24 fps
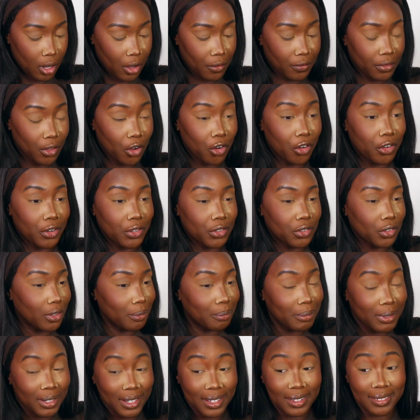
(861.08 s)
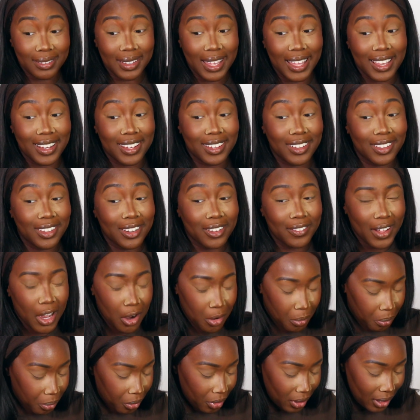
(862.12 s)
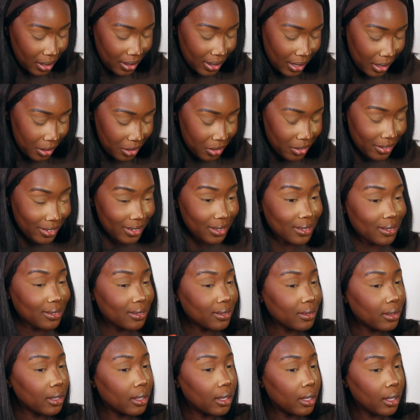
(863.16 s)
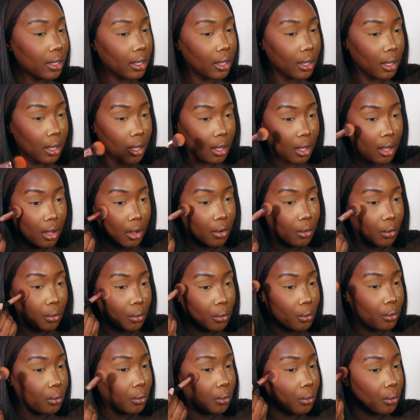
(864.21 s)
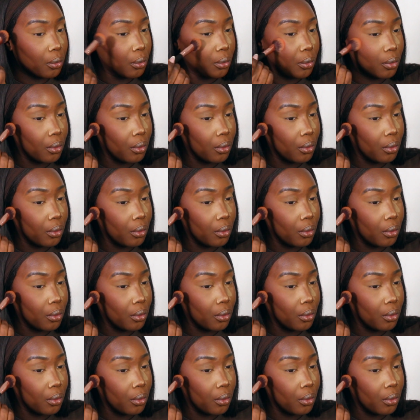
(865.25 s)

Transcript: of the orange on because I love how pretty that looks. Oh,